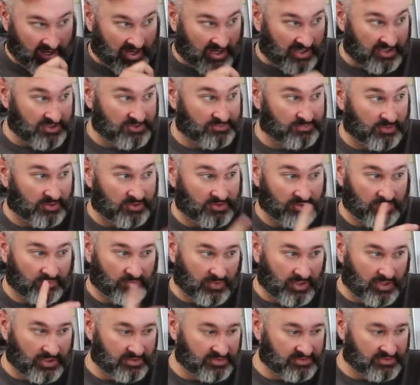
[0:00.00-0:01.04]
I just put new
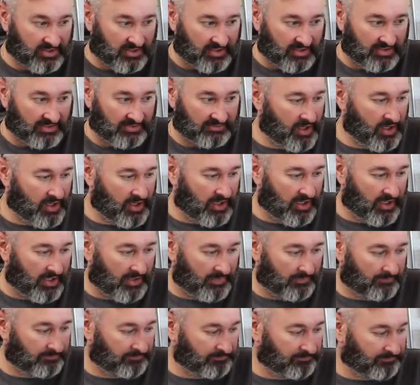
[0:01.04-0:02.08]
wheels on it.
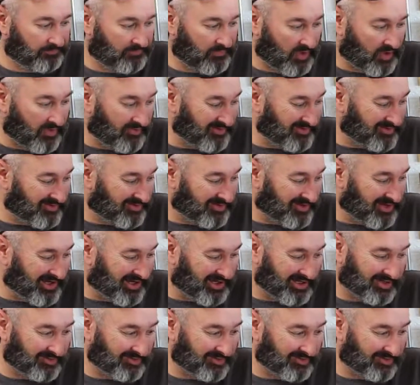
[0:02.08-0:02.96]
Other than that,